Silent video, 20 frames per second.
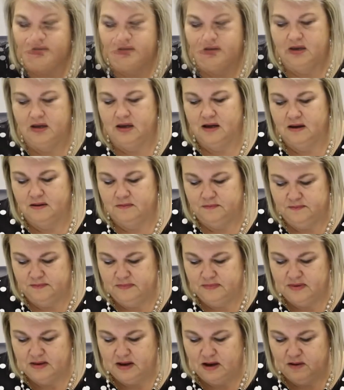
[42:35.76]

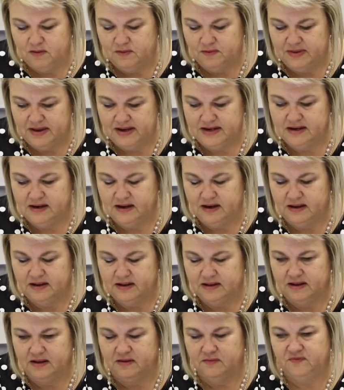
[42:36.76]
No, then
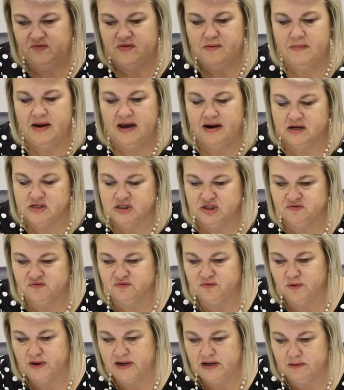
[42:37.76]
if the marriage is
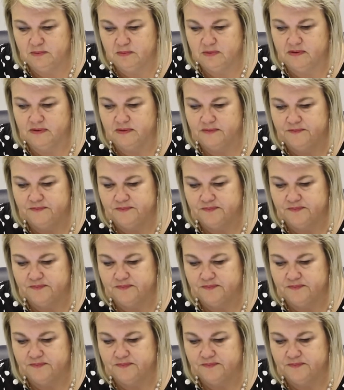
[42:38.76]
voidable,